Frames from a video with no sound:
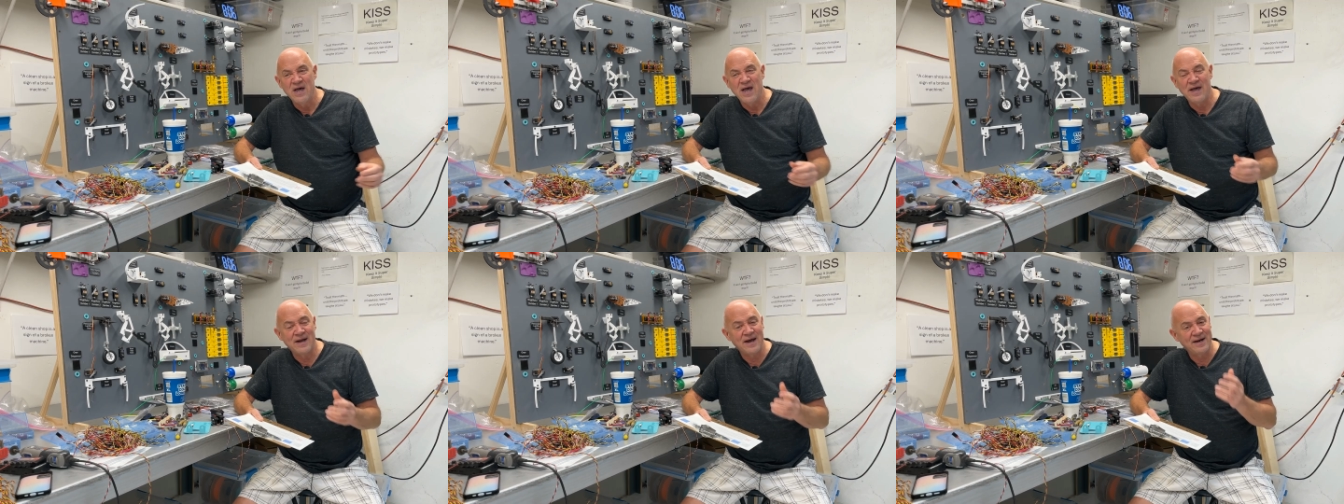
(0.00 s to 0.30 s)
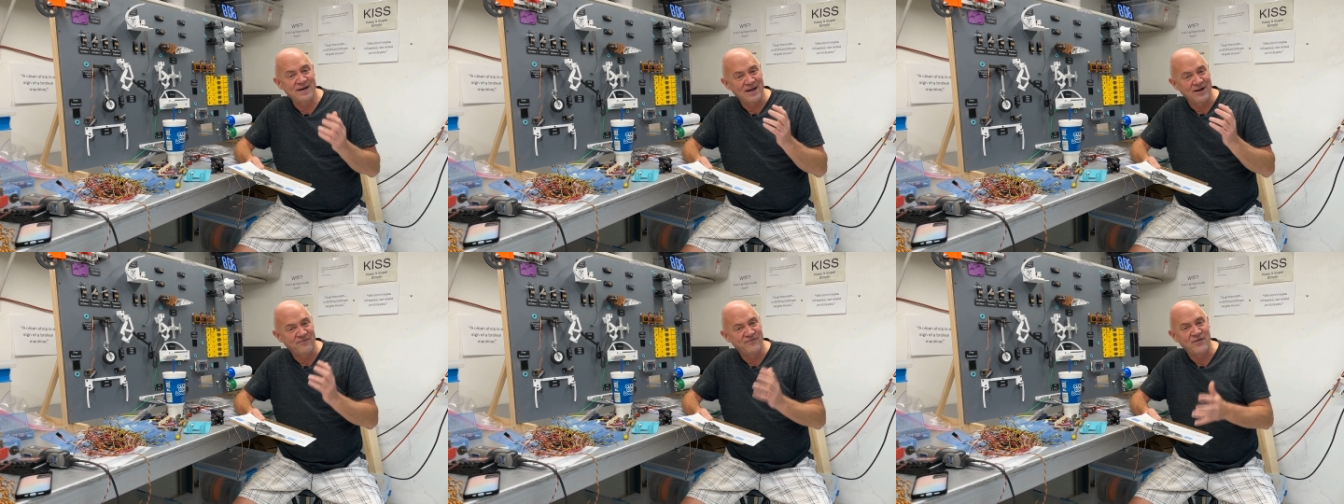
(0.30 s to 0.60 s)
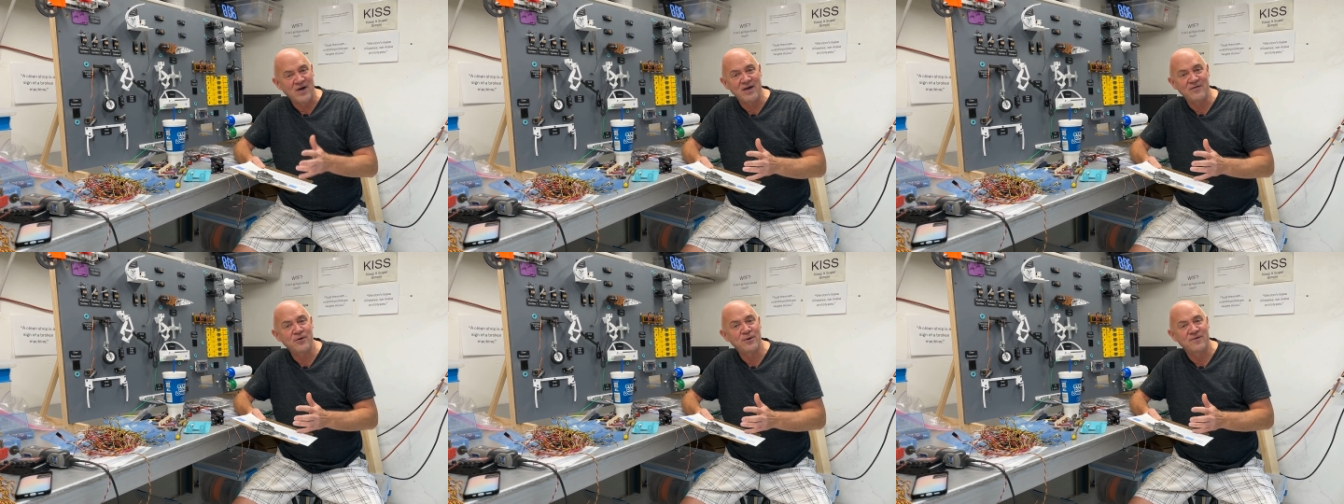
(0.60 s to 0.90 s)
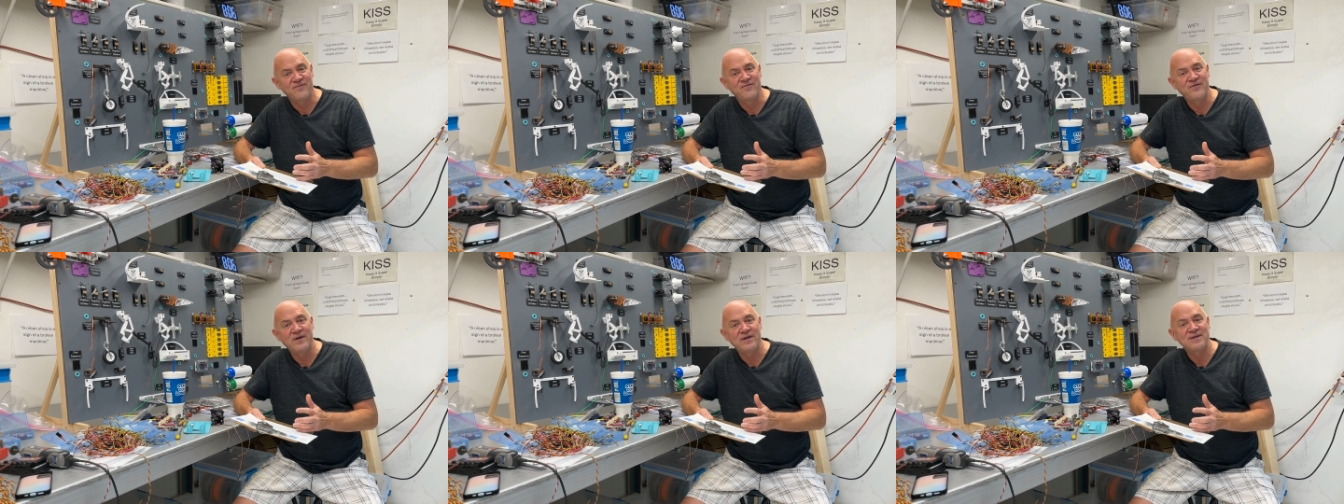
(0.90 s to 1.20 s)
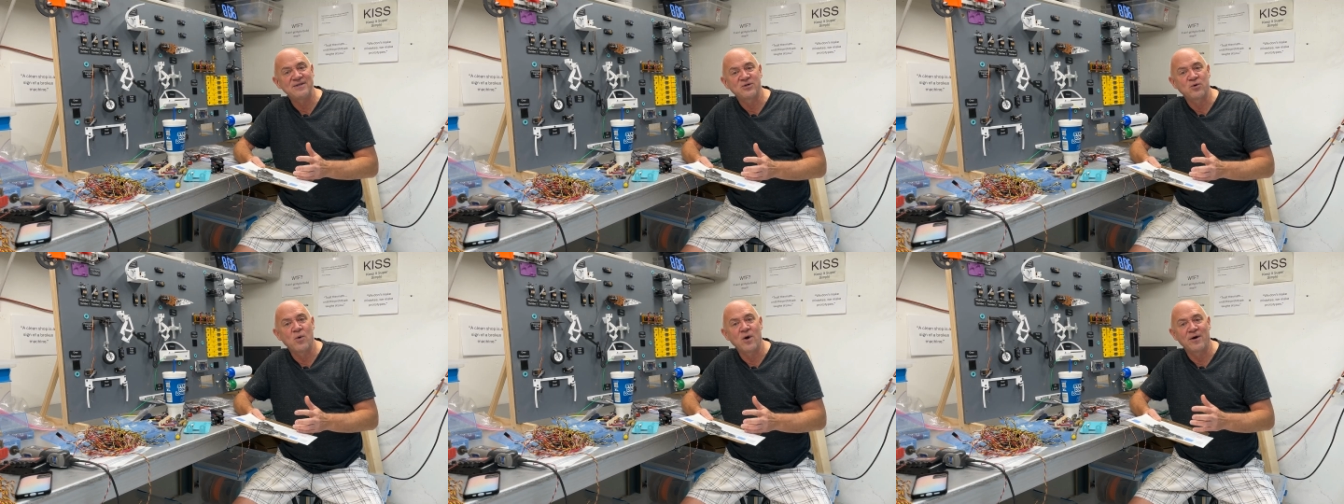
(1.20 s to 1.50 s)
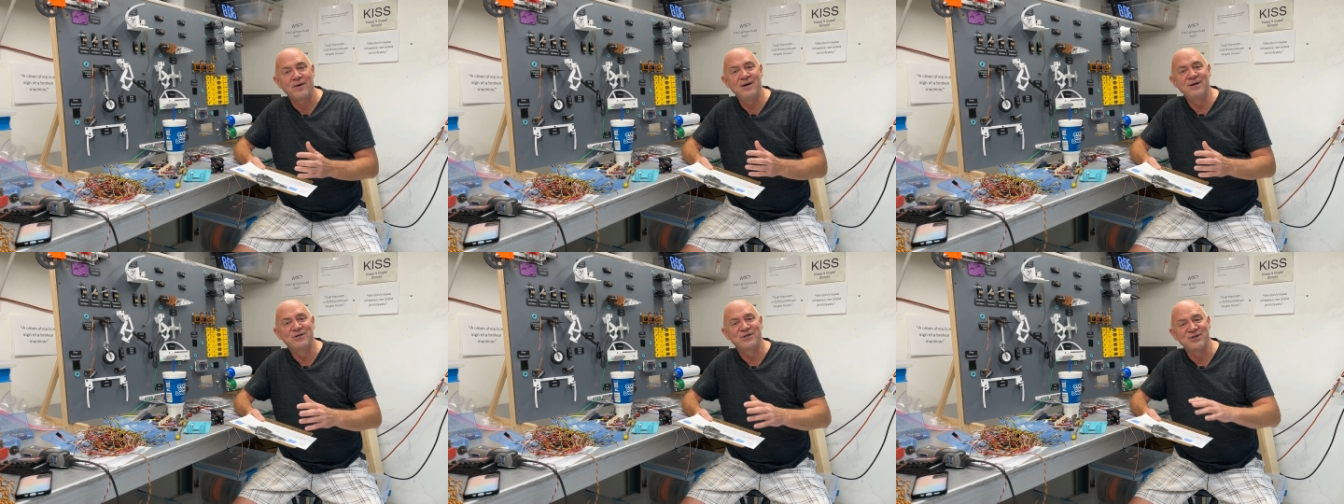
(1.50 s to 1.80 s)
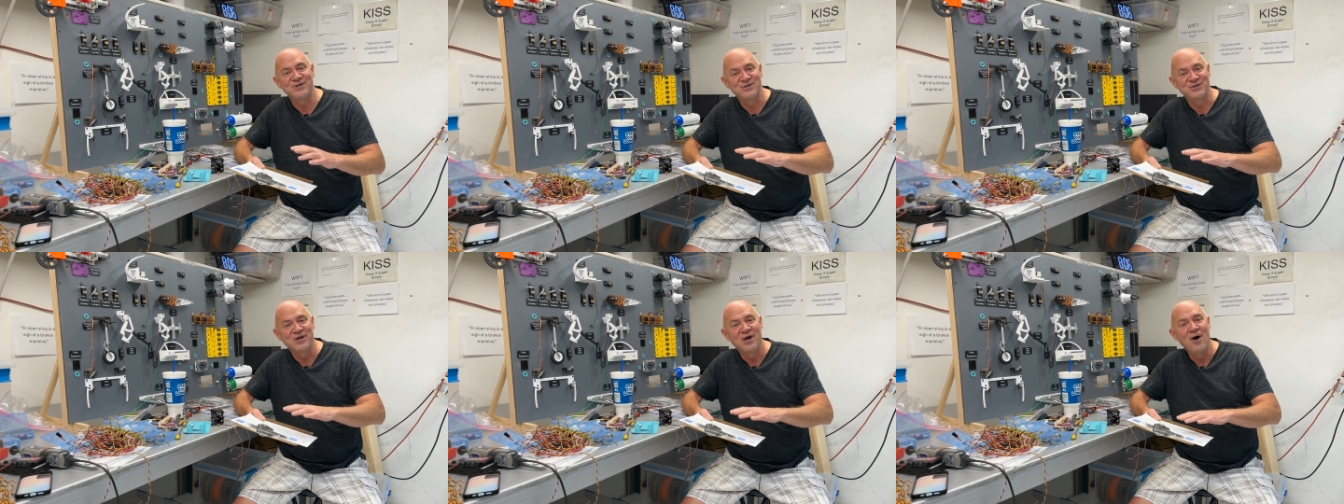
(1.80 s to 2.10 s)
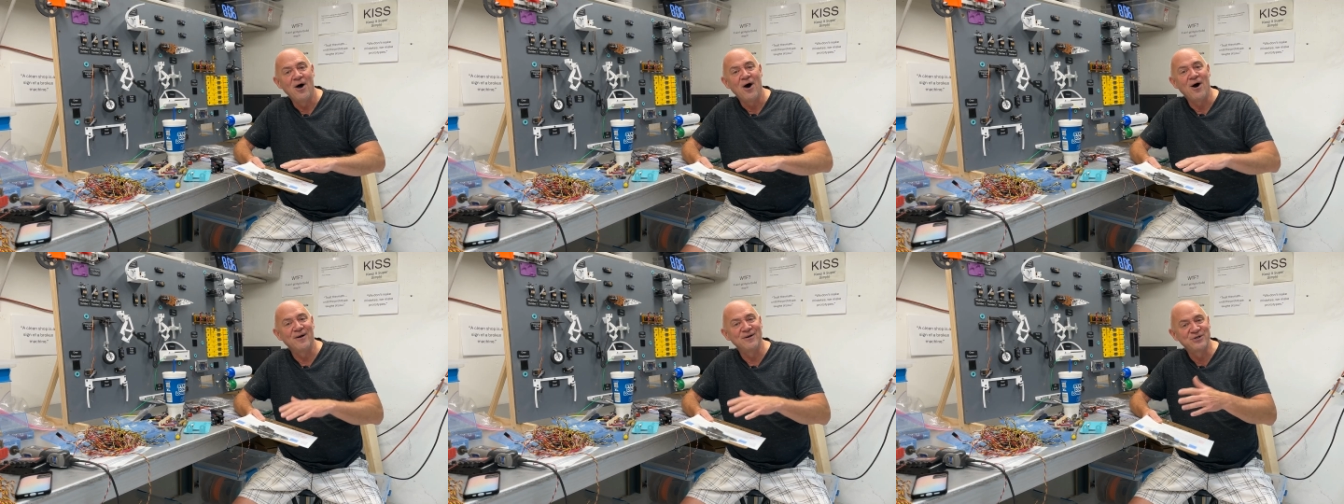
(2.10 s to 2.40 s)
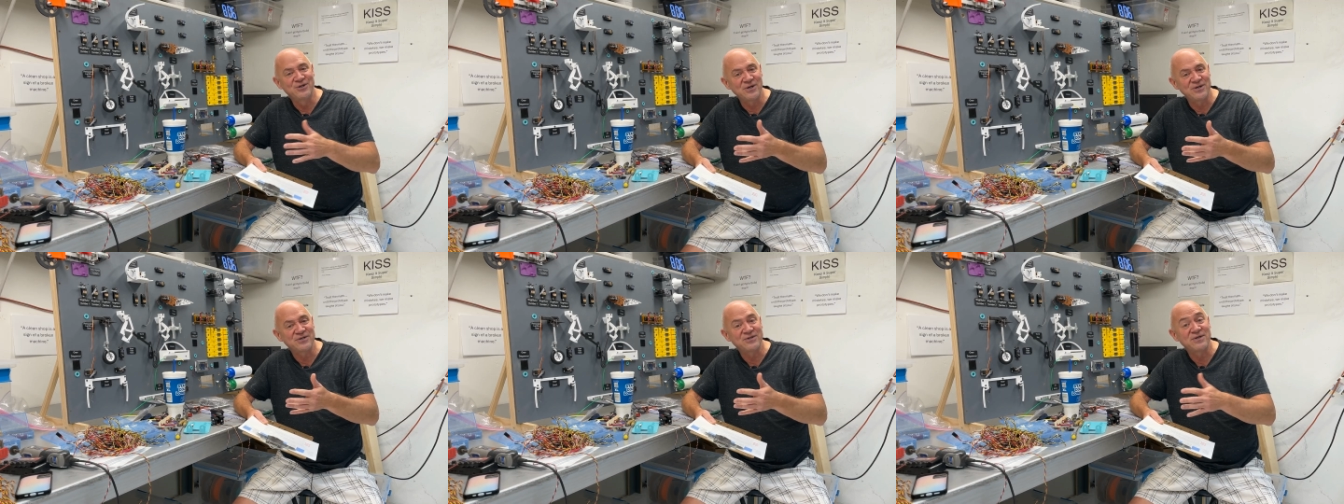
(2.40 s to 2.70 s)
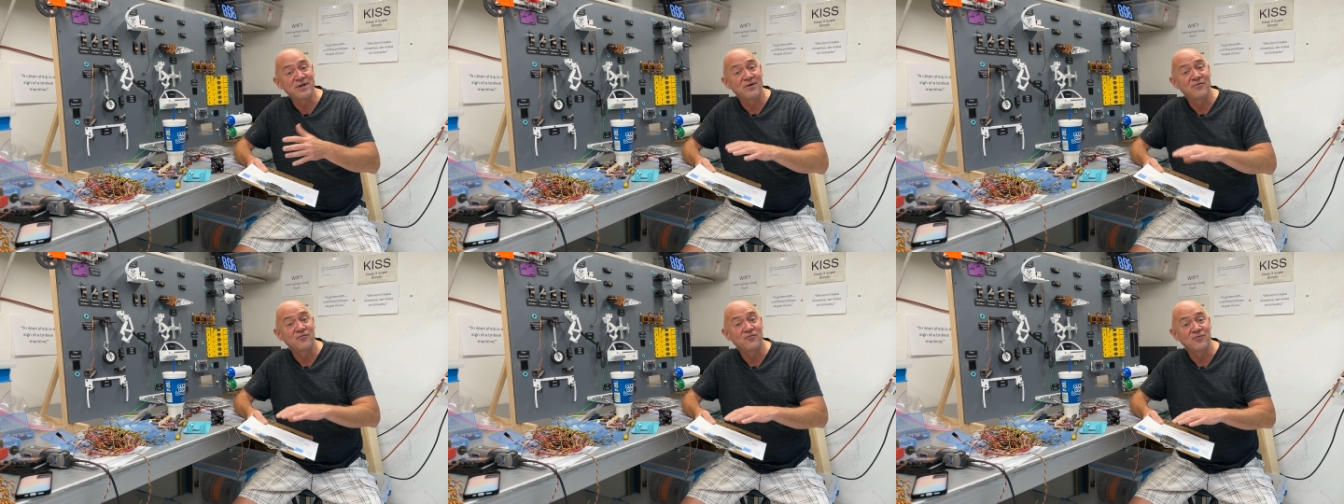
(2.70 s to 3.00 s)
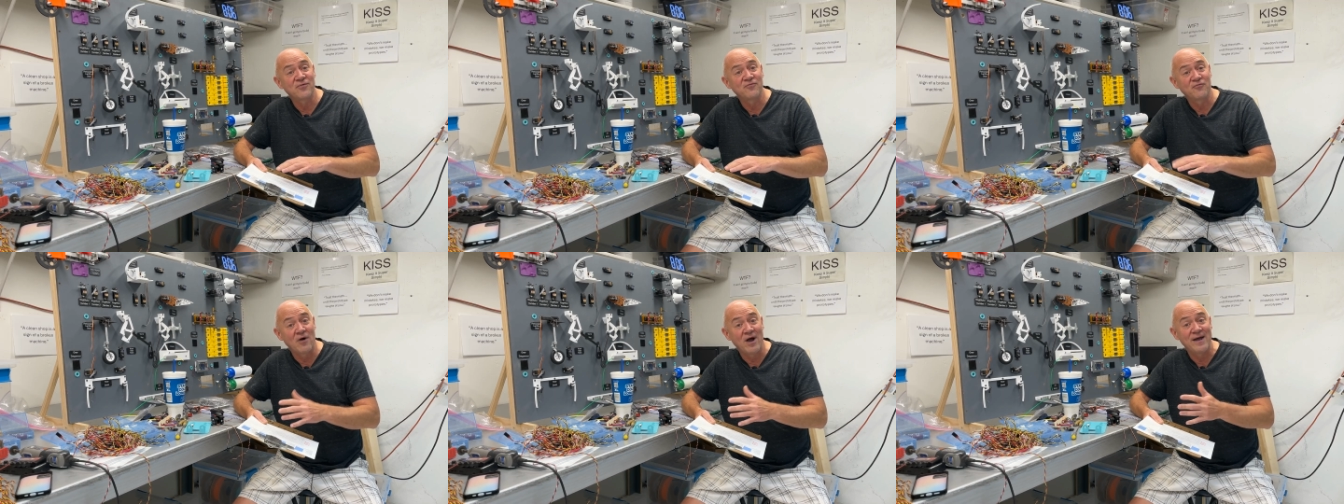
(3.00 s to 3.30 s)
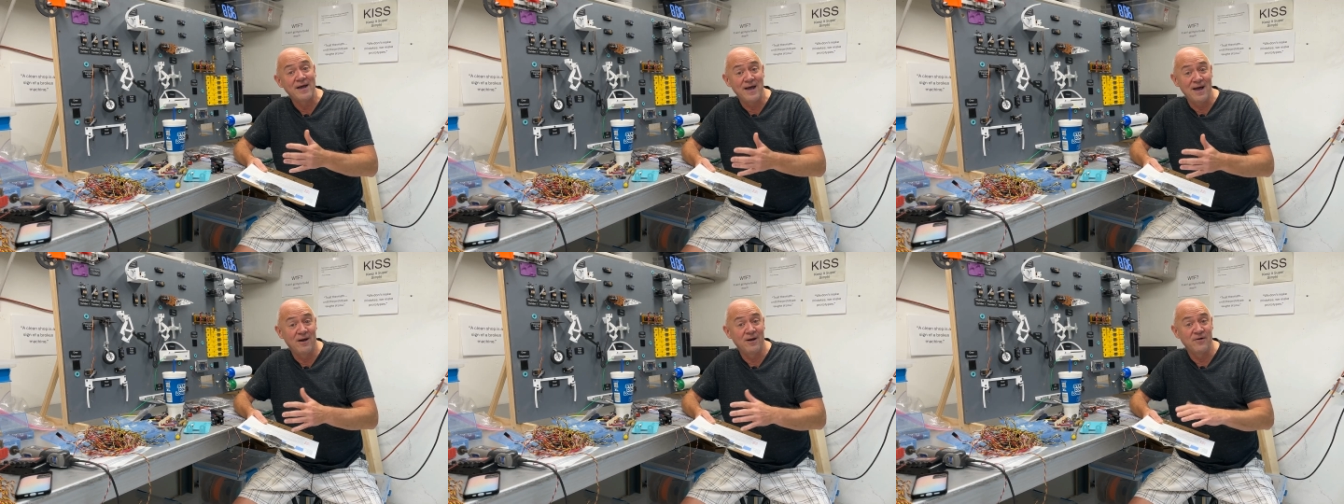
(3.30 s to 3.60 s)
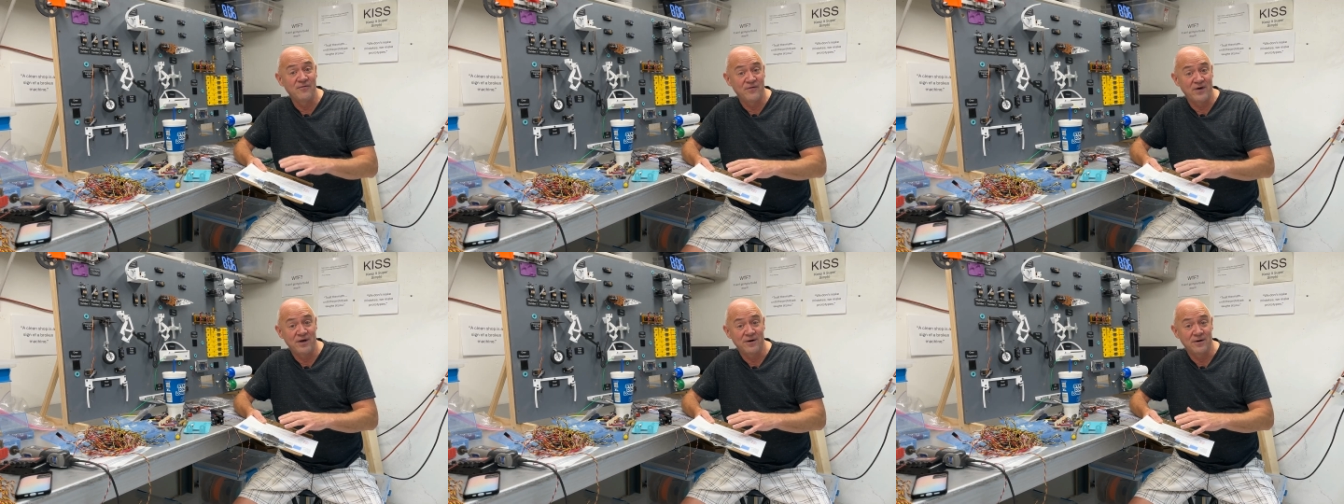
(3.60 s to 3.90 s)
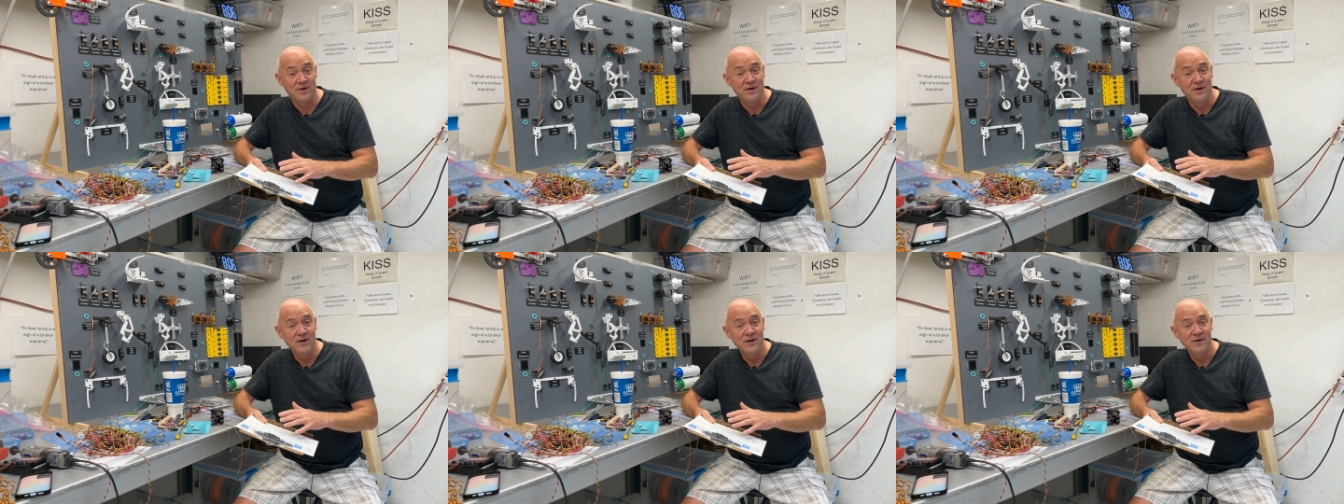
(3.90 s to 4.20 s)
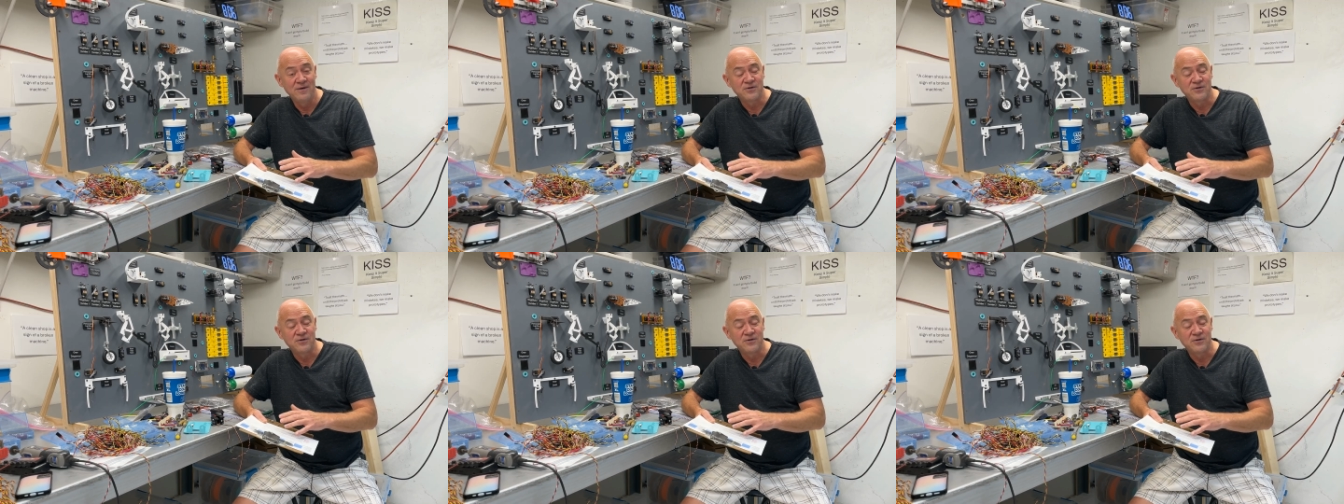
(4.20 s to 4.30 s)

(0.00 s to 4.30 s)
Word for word: and I had like five hundred fifty square inches on just the right elevator.